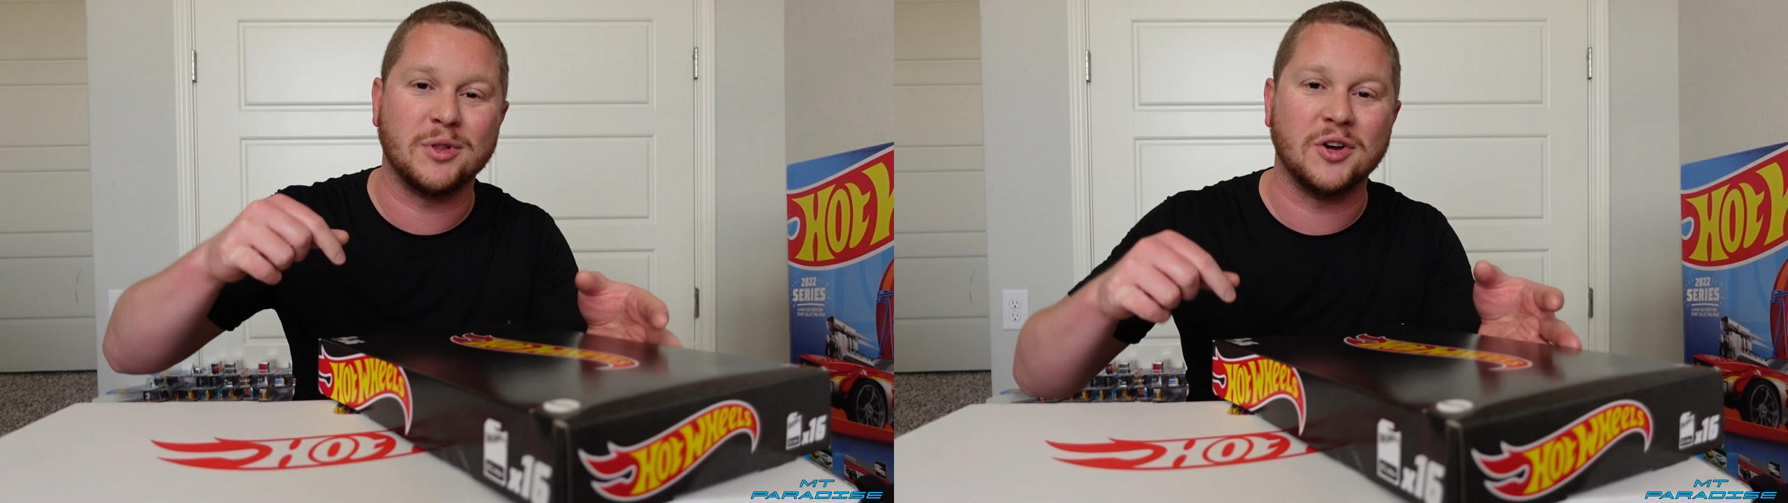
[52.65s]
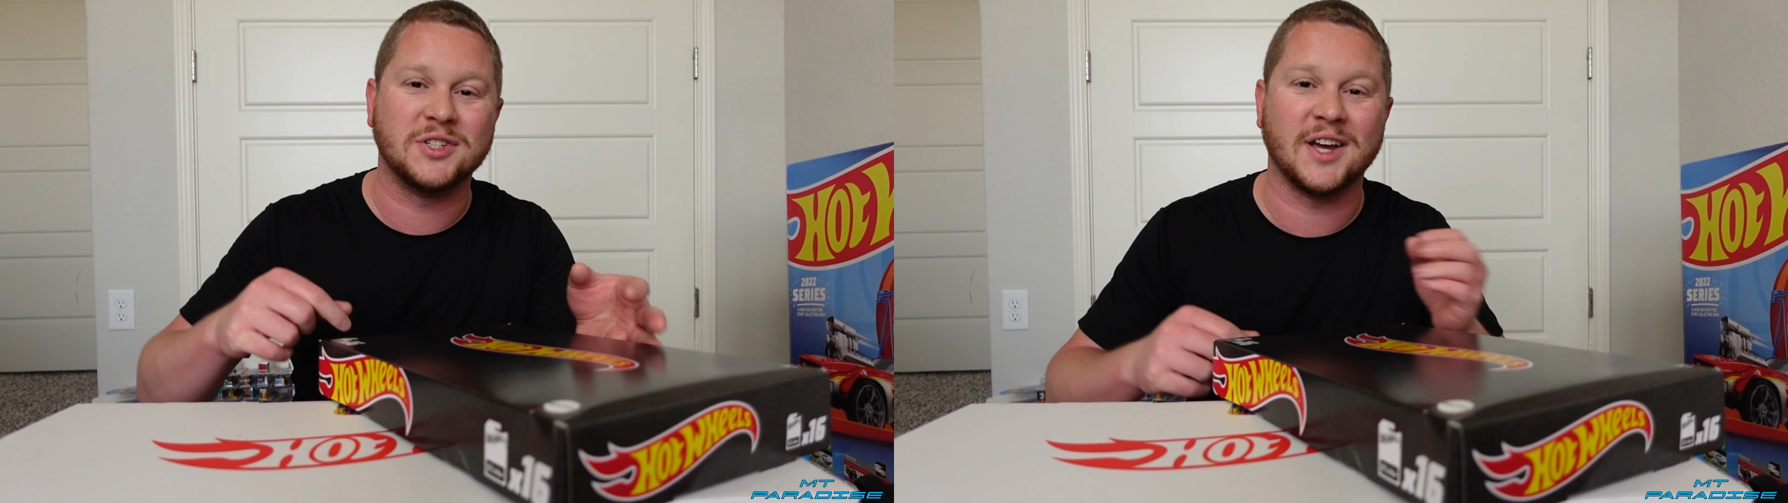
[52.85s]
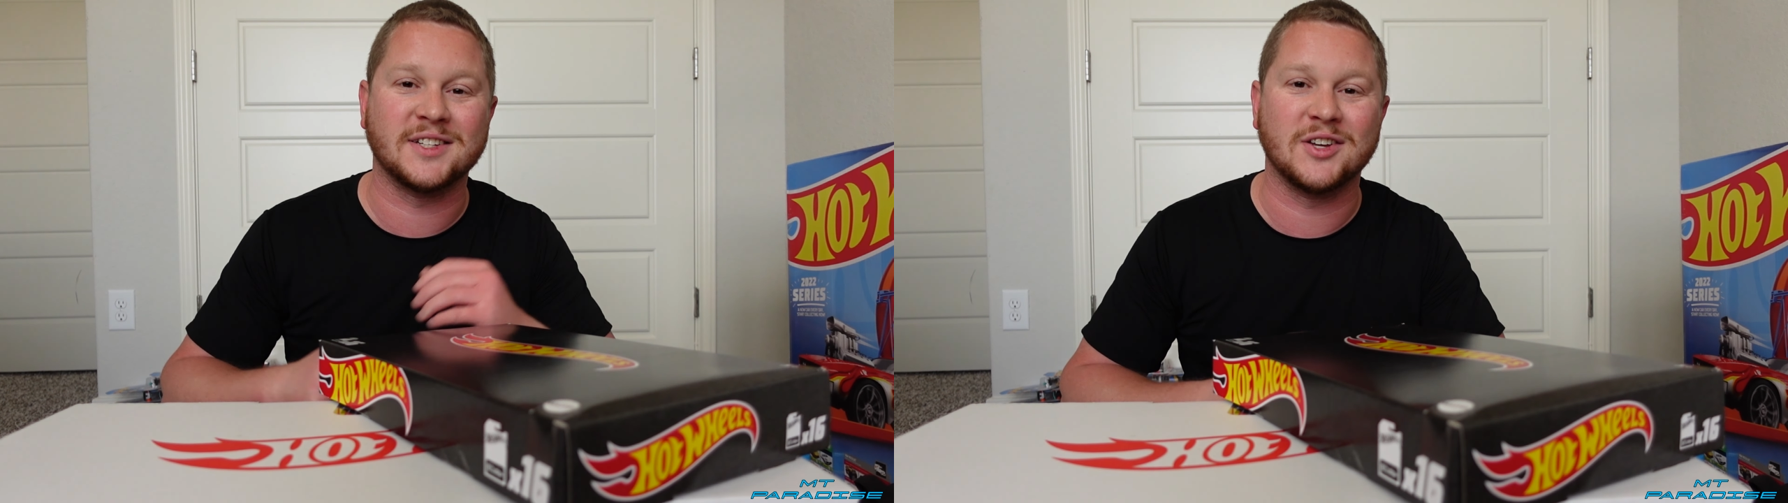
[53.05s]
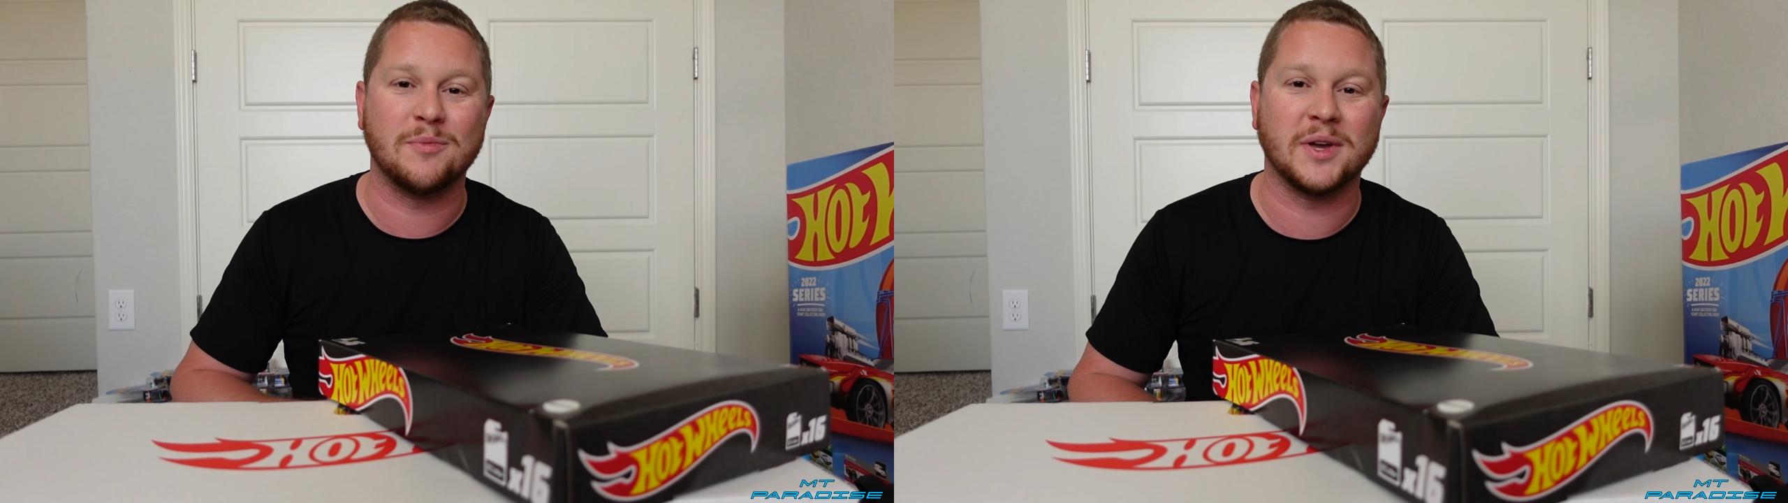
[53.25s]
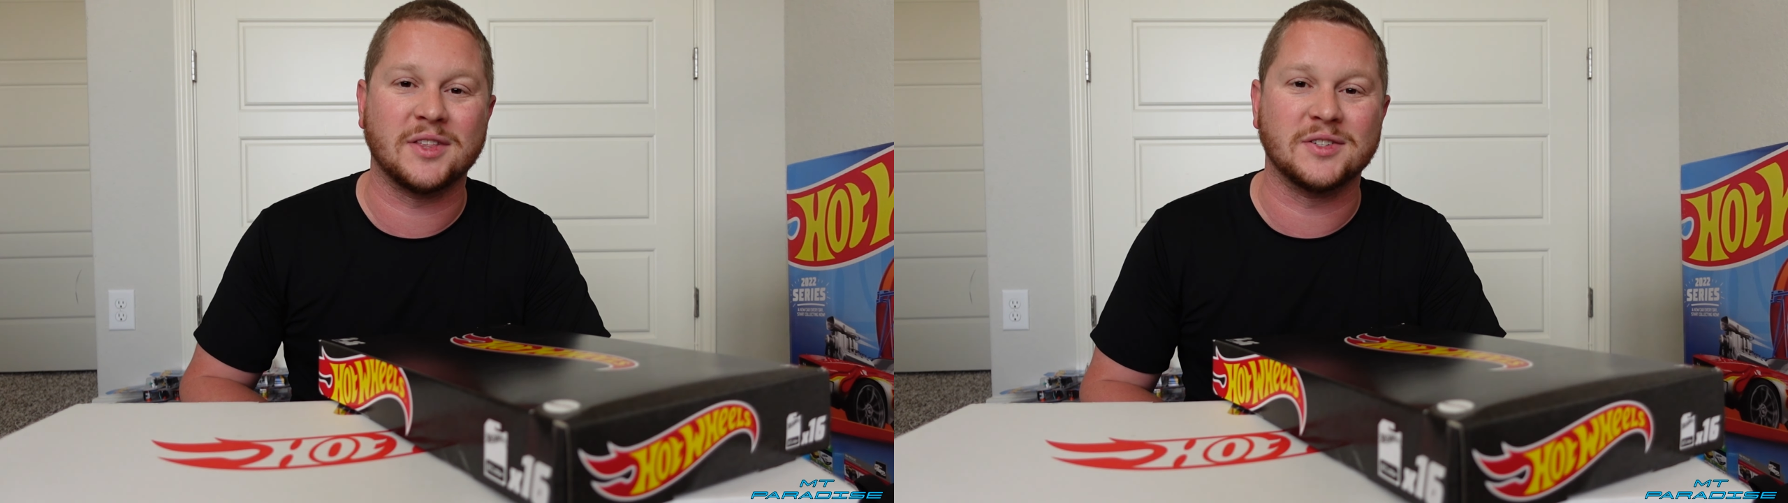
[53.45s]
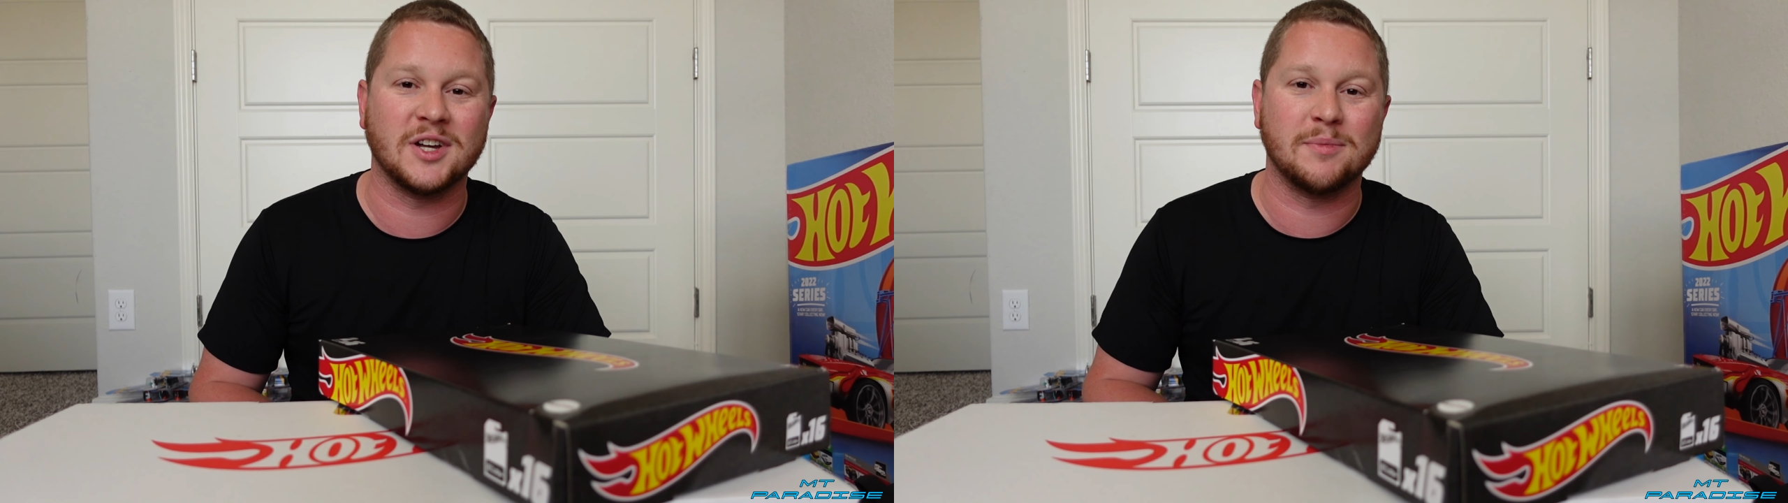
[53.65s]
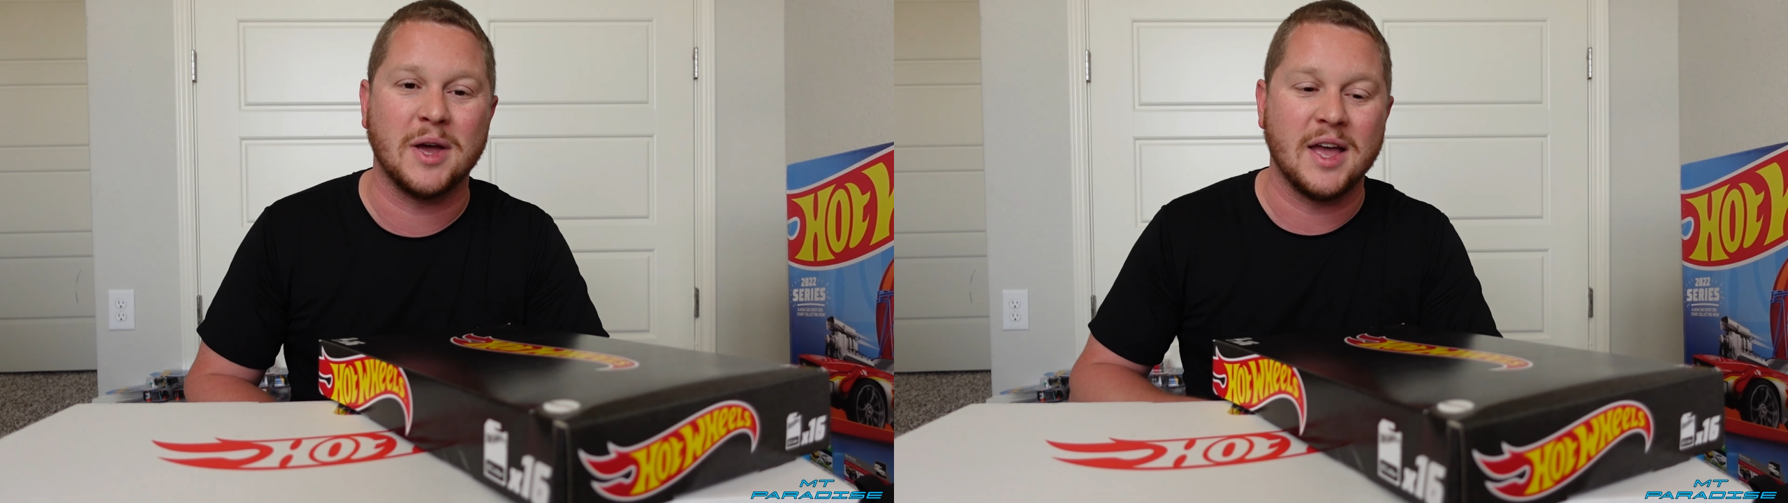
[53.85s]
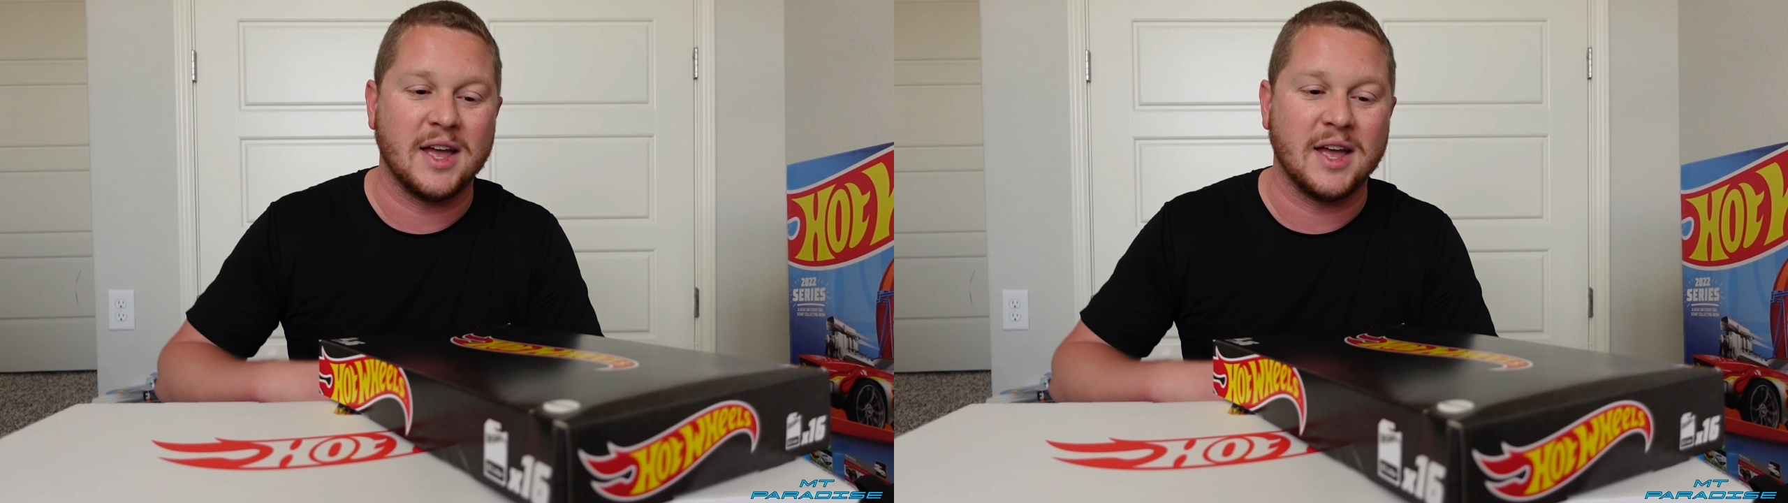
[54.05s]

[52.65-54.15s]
below so you guys can go pick those up.